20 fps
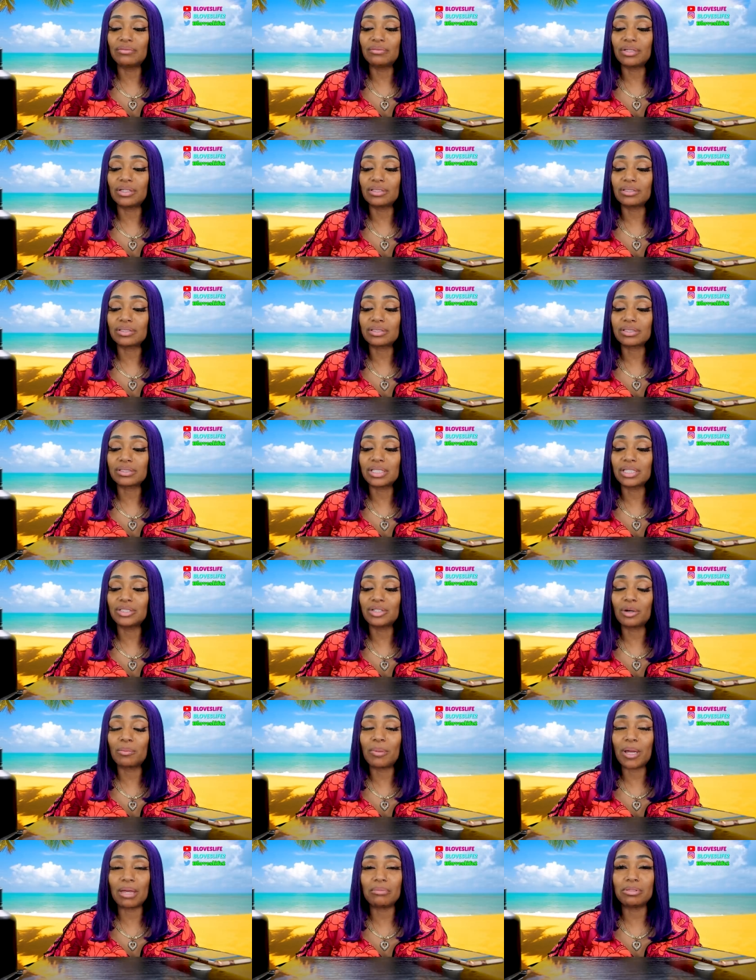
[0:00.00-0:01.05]
even see
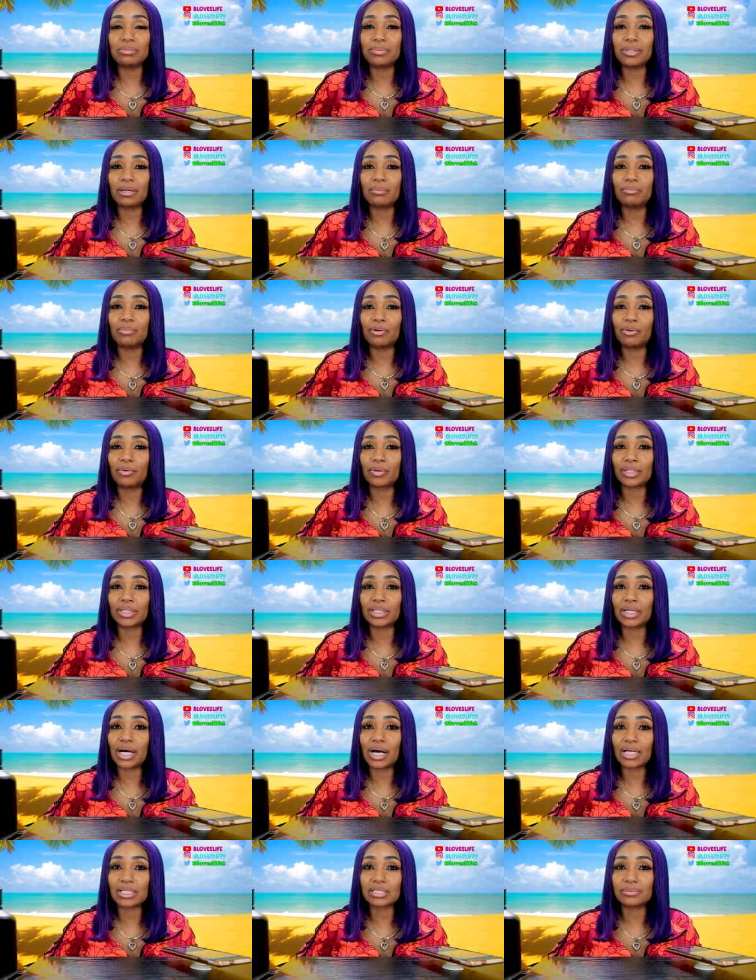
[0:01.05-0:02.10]
your baby being born in the
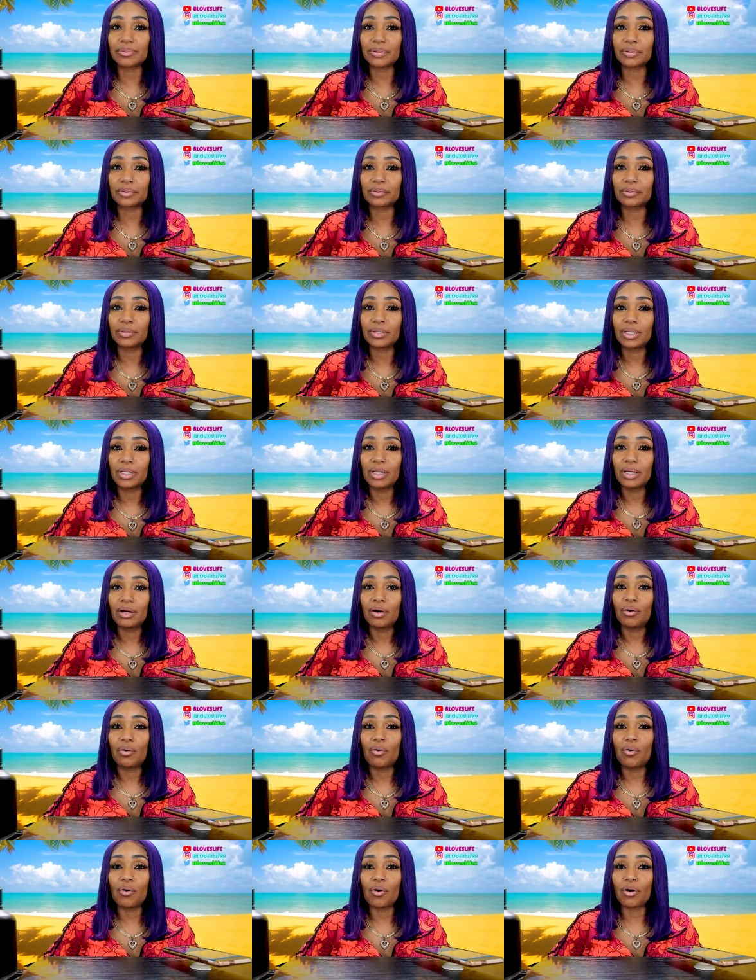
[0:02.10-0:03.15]
hospital
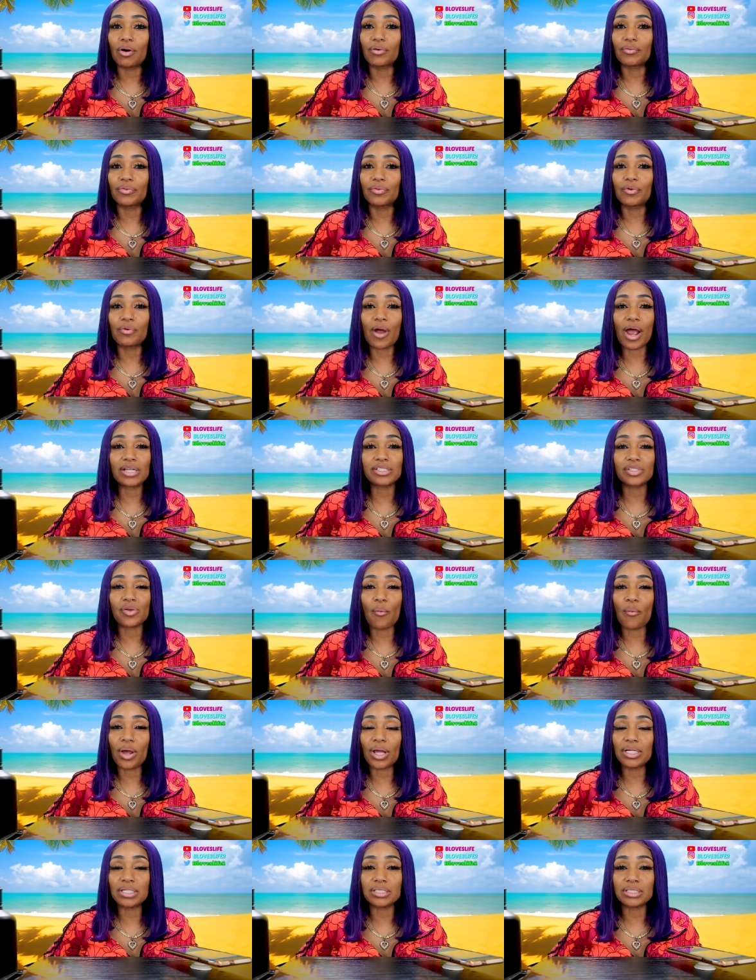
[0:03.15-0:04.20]
or
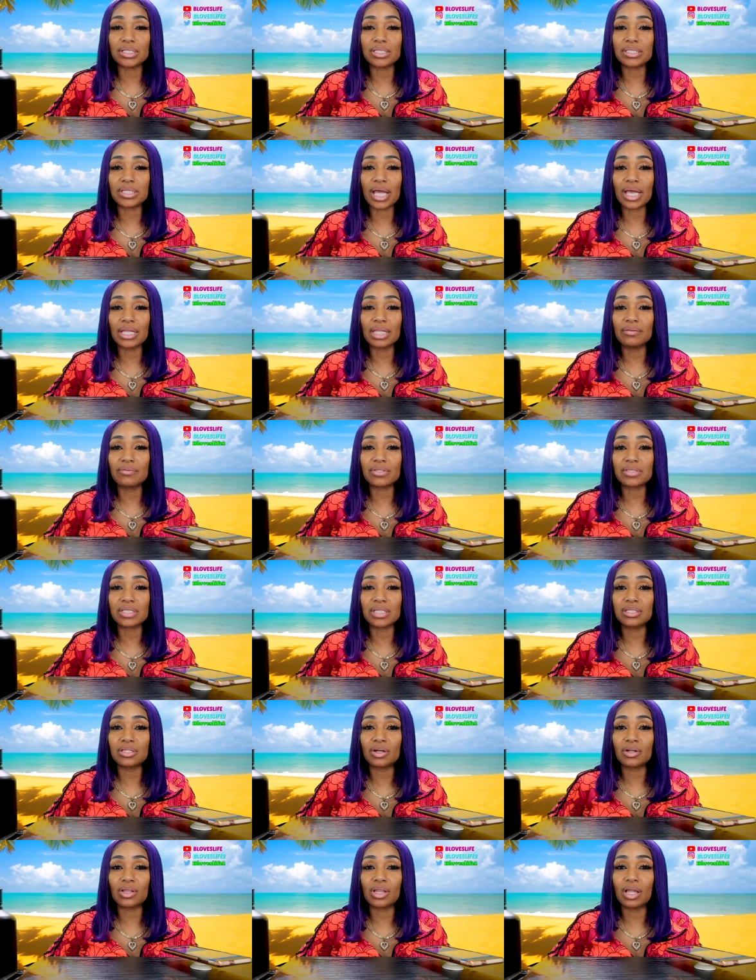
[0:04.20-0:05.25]
graduations can't even see
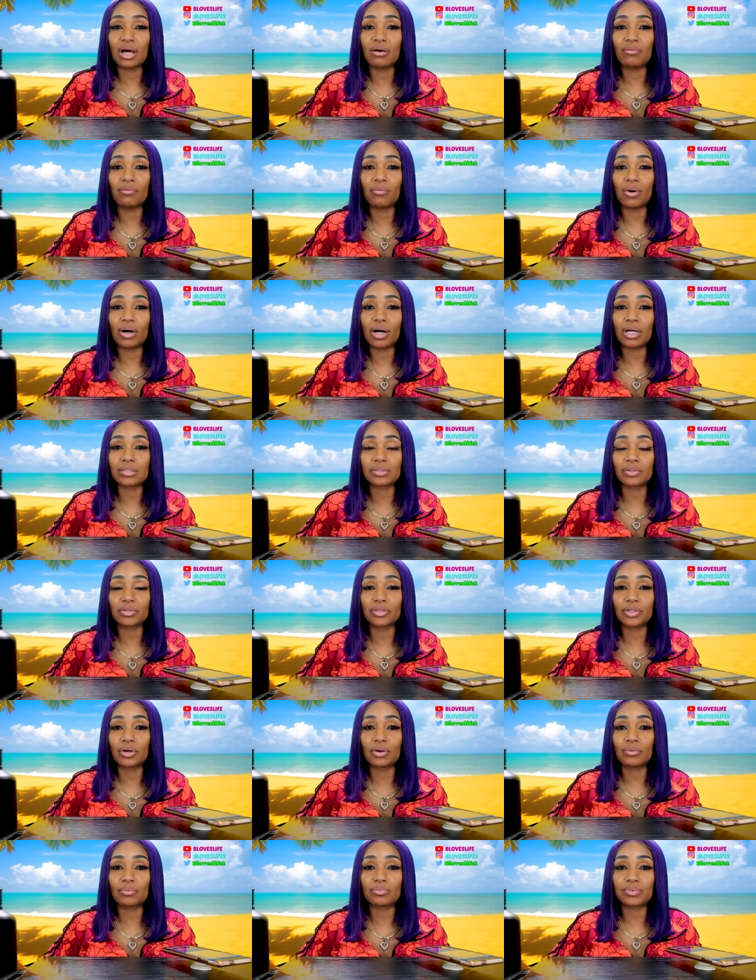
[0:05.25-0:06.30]
your loved ones or
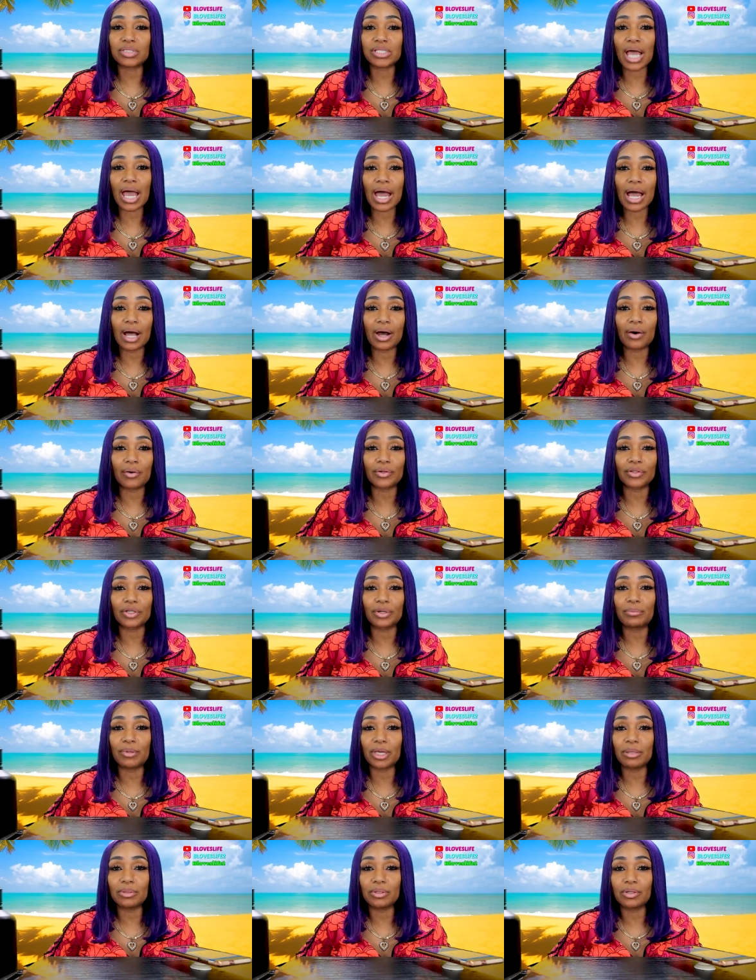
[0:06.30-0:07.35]
your child or your
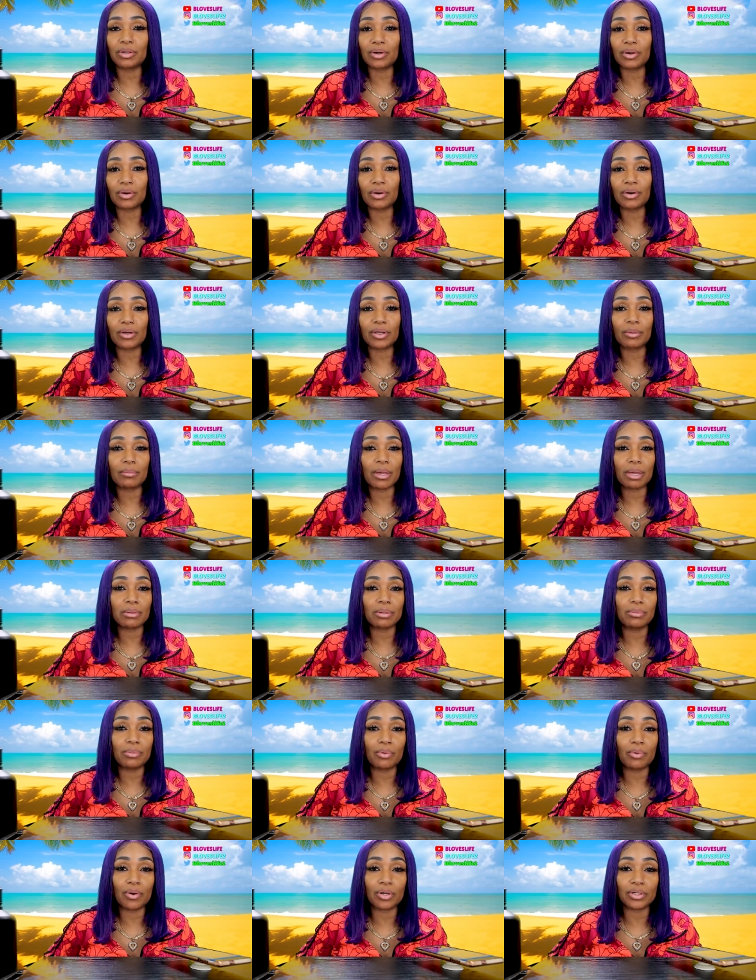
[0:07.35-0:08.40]
baby girl your baby
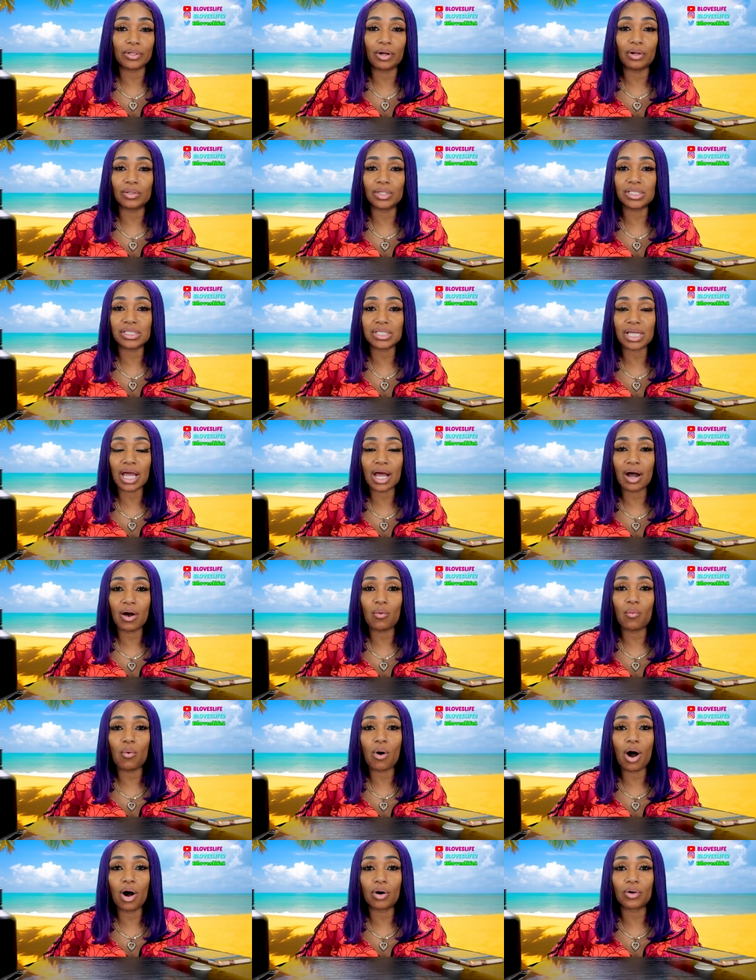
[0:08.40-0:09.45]
boy your only
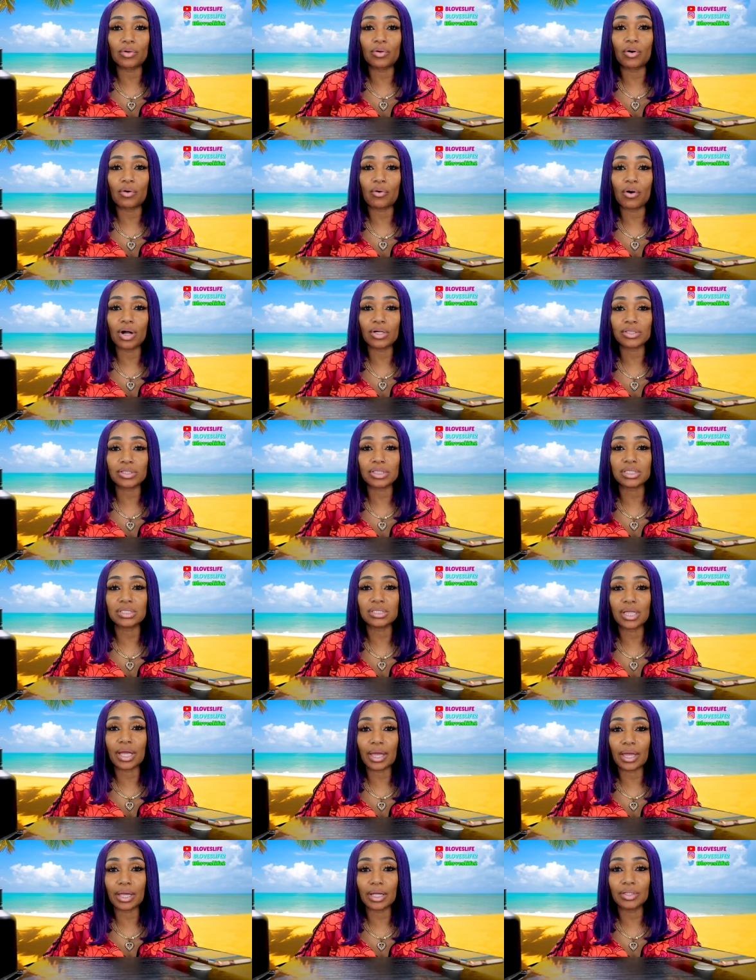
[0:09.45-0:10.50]
child walk across the
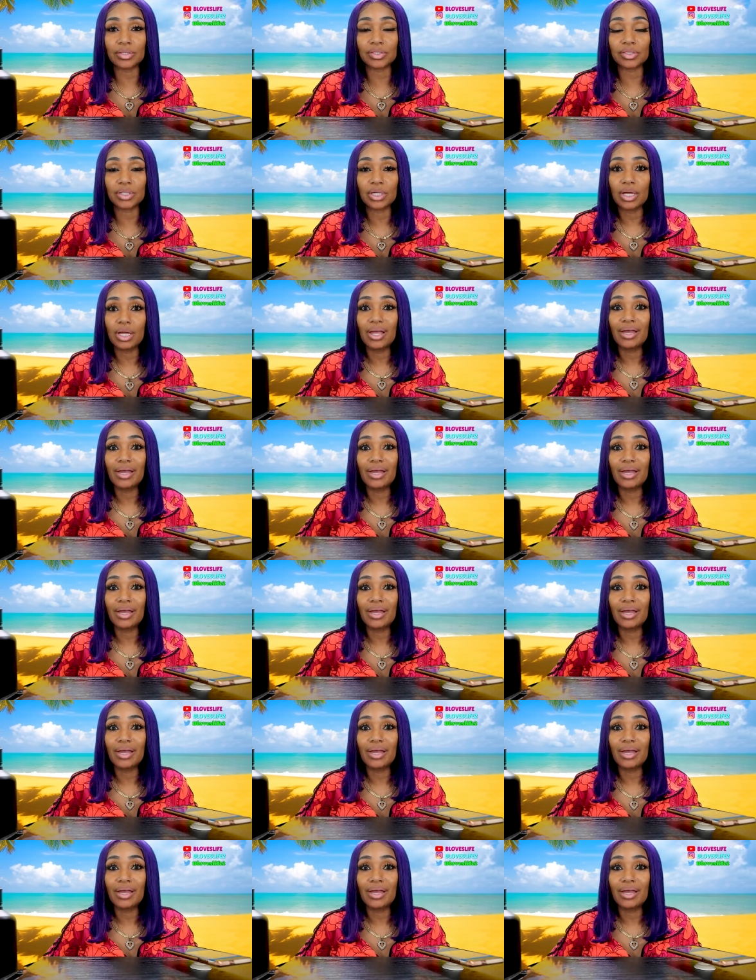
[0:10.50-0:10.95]
stage